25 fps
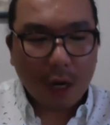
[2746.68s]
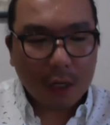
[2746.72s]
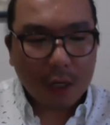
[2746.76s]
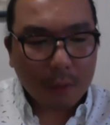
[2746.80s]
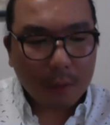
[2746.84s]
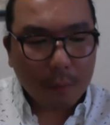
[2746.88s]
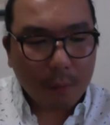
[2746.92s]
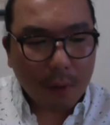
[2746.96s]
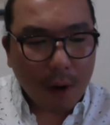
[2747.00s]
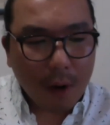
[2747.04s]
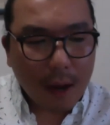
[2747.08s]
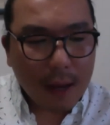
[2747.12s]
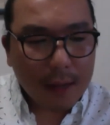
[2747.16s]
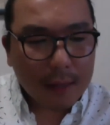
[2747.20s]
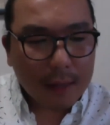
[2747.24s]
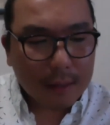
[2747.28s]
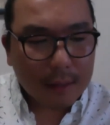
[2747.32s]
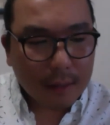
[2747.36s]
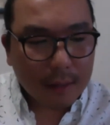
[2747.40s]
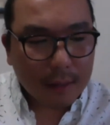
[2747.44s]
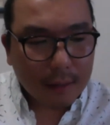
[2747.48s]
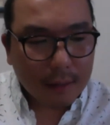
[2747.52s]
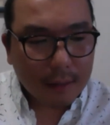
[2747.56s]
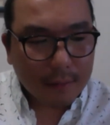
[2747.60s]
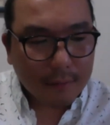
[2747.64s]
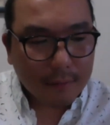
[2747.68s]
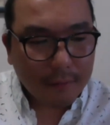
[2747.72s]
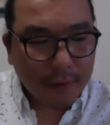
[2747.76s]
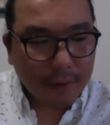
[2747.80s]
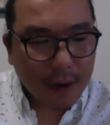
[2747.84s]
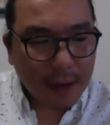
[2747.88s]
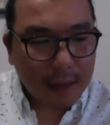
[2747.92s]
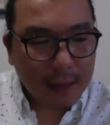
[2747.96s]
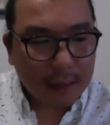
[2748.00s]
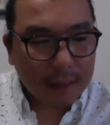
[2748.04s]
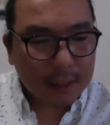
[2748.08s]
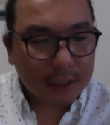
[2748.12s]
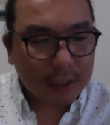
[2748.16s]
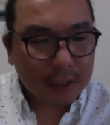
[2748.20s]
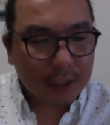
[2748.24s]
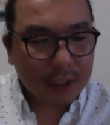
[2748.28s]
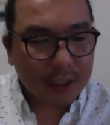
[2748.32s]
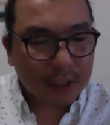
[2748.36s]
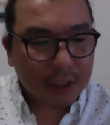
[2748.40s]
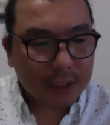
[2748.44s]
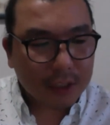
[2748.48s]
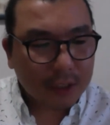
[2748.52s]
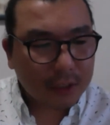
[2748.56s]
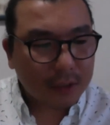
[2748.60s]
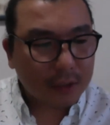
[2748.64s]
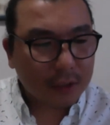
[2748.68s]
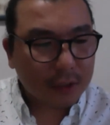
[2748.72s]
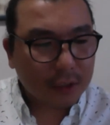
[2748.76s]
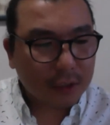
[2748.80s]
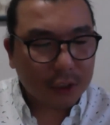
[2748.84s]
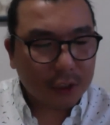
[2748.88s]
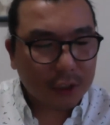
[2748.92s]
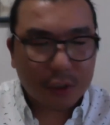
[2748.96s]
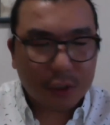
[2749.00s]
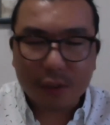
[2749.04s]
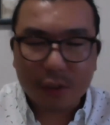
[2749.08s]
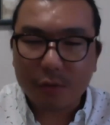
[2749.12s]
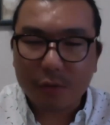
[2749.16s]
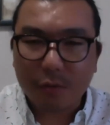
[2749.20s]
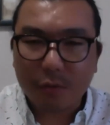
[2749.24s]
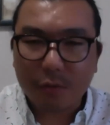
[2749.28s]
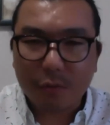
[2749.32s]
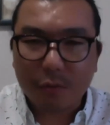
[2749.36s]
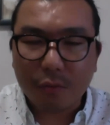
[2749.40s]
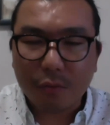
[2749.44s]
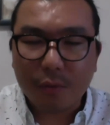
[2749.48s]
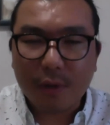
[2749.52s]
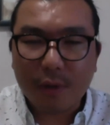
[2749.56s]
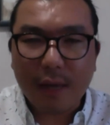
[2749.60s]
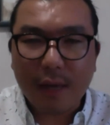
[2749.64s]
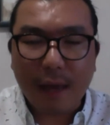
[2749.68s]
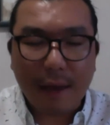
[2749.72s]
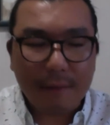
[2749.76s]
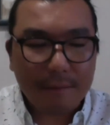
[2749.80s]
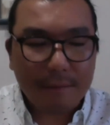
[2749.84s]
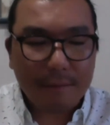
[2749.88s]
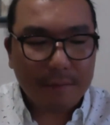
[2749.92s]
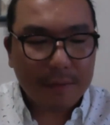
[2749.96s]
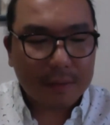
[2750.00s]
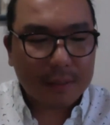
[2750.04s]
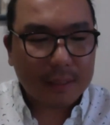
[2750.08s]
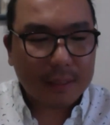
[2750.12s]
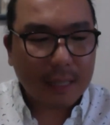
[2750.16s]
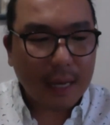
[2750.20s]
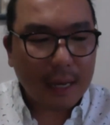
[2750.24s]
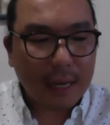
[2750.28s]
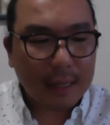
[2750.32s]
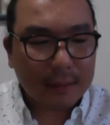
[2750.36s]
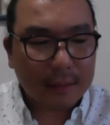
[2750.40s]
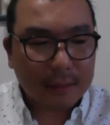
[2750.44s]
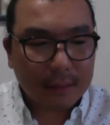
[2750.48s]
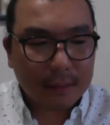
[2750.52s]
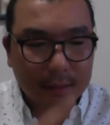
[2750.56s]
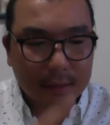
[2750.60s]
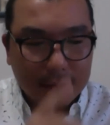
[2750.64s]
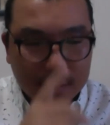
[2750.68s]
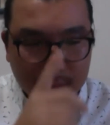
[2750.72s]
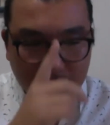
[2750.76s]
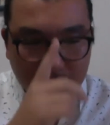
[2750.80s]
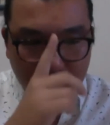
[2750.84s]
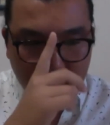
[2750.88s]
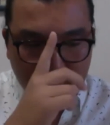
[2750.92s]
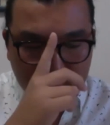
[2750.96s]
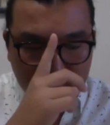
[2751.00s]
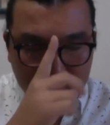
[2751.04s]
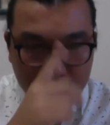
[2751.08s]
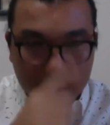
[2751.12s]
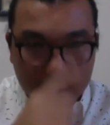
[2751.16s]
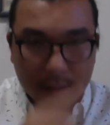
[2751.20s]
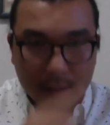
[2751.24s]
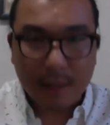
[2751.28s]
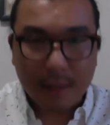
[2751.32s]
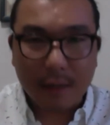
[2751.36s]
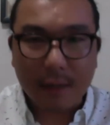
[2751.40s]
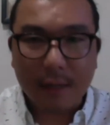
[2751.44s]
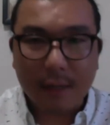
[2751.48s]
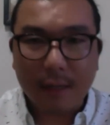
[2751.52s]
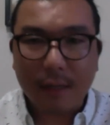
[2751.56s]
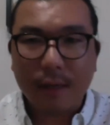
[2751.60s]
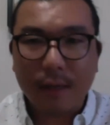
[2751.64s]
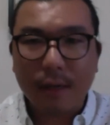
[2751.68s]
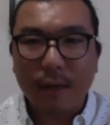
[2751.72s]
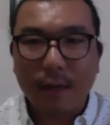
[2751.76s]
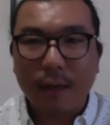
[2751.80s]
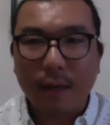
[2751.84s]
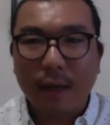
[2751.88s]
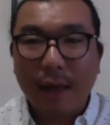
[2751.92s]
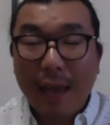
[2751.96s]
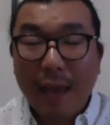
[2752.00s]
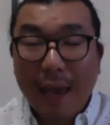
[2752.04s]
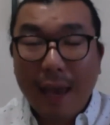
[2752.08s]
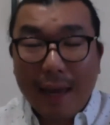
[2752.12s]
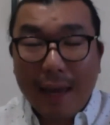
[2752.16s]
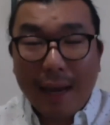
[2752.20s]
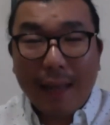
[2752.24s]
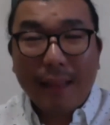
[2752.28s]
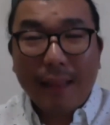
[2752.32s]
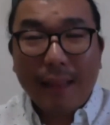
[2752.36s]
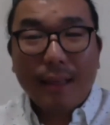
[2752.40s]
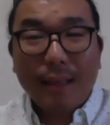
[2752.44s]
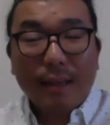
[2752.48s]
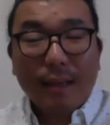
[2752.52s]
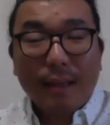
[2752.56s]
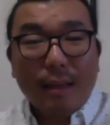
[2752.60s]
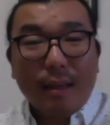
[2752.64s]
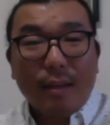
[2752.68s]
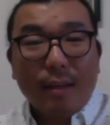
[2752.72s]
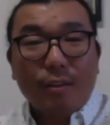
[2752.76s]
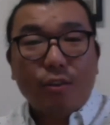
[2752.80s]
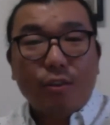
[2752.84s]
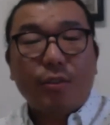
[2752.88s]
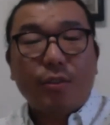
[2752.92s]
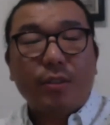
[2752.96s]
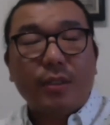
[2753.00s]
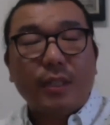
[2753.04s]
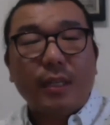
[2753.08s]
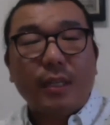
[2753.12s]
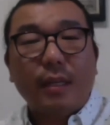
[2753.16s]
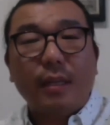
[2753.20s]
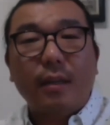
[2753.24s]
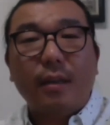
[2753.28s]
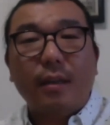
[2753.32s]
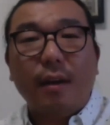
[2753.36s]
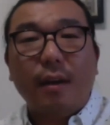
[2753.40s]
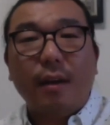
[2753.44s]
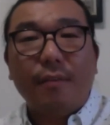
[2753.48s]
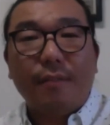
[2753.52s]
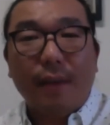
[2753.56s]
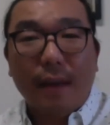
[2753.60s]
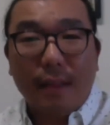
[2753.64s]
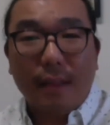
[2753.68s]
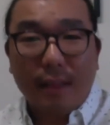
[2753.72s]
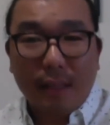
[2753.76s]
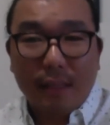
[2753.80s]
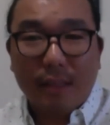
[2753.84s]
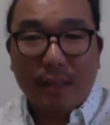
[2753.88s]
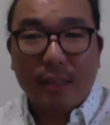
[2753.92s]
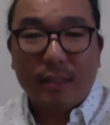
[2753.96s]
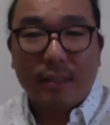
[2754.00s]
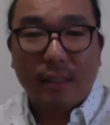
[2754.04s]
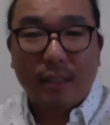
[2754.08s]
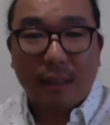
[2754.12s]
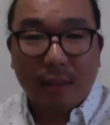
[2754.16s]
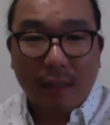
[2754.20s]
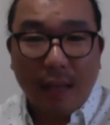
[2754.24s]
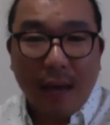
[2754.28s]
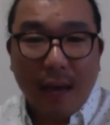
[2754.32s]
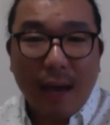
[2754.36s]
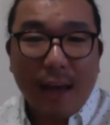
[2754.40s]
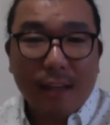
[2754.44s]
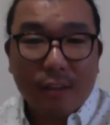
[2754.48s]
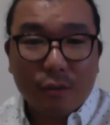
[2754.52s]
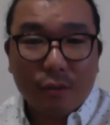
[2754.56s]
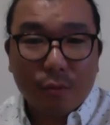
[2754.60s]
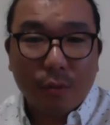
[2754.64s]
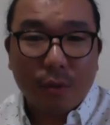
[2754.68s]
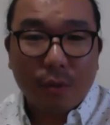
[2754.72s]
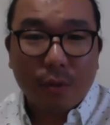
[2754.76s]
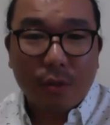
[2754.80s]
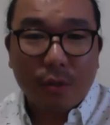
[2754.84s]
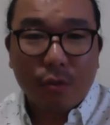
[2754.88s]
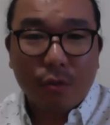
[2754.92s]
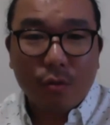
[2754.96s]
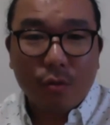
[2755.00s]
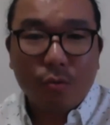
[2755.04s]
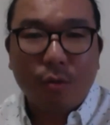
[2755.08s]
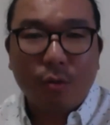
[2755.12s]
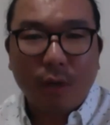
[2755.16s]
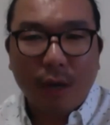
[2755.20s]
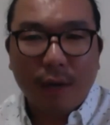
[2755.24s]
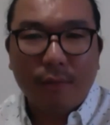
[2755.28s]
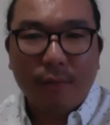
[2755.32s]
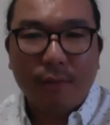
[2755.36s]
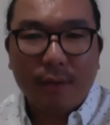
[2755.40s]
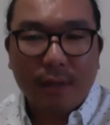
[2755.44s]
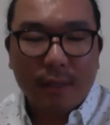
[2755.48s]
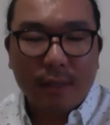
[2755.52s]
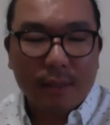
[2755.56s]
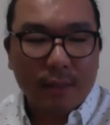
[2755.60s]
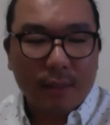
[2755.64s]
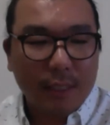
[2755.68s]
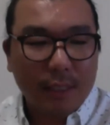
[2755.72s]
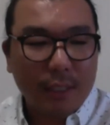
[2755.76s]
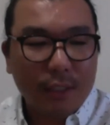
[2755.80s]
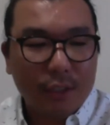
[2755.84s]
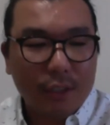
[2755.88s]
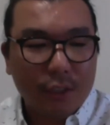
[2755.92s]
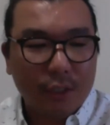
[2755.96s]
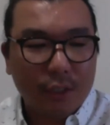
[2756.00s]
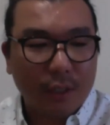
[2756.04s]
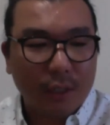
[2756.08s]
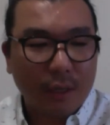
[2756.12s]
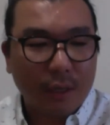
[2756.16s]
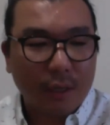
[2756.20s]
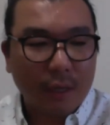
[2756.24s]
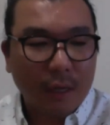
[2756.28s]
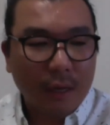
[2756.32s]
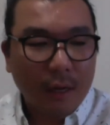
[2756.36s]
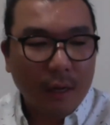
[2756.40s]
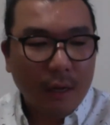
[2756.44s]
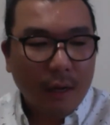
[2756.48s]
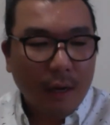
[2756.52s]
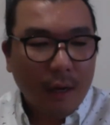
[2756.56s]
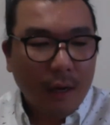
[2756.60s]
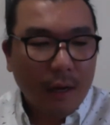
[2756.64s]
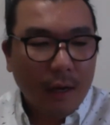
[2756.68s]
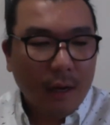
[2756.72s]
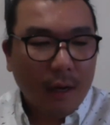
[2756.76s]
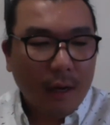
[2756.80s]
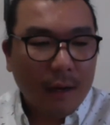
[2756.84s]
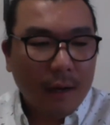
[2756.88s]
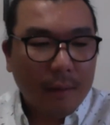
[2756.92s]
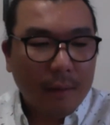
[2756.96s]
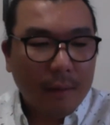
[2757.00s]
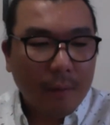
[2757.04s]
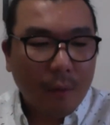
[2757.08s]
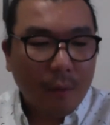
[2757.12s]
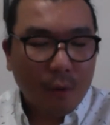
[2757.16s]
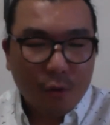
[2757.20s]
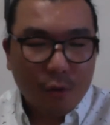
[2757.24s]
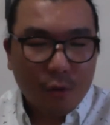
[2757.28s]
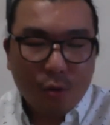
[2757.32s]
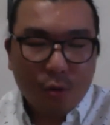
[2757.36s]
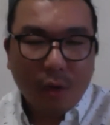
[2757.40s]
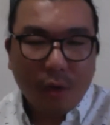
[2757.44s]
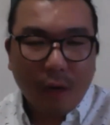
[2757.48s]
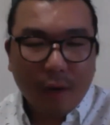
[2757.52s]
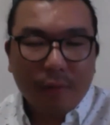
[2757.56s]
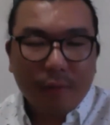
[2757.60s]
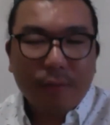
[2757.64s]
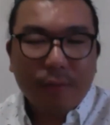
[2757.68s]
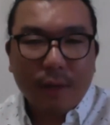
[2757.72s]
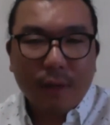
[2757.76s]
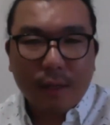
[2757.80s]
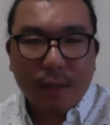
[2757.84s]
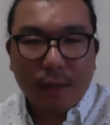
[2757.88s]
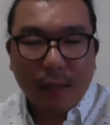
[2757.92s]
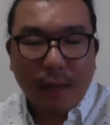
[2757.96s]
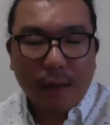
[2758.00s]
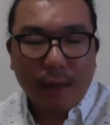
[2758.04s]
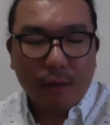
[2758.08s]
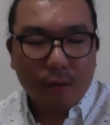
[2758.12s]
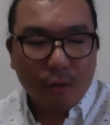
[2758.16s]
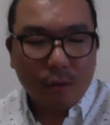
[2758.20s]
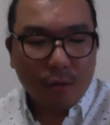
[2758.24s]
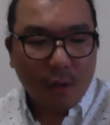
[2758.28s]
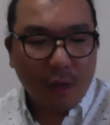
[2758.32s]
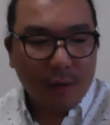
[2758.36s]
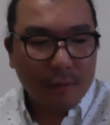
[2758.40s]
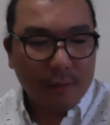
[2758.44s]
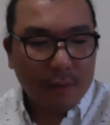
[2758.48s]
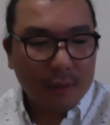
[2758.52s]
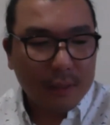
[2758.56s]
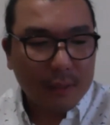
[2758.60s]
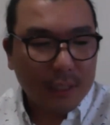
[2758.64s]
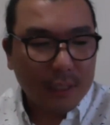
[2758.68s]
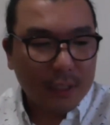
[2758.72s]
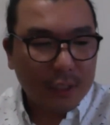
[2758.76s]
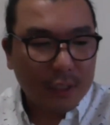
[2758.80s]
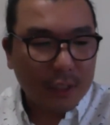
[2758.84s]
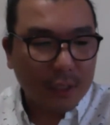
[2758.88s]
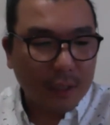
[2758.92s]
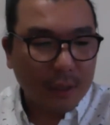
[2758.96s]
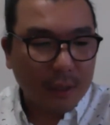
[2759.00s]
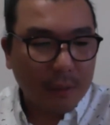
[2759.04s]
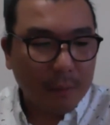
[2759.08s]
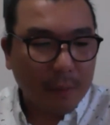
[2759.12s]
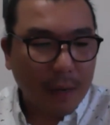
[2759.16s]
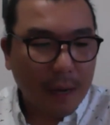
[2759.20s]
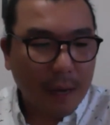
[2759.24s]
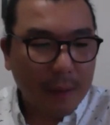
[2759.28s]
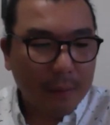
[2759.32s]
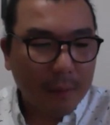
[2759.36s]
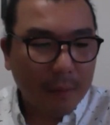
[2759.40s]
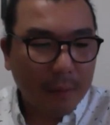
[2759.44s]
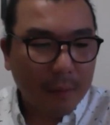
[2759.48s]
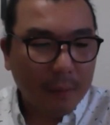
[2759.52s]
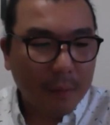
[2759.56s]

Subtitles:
Bryant, finally, she just re-emphasizes the need. And I think, interestingly enough, I think this aligns with New Covenant teaching New Covenant teaching in the Bible.